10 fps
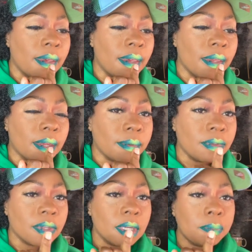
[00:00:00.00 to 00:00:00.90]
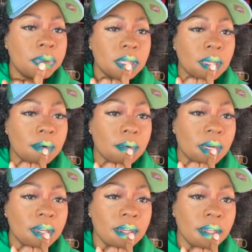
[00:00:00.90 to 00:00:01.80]
And I'm just gonna put that
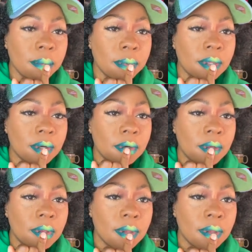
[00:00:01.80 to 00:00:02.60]
right in the middle.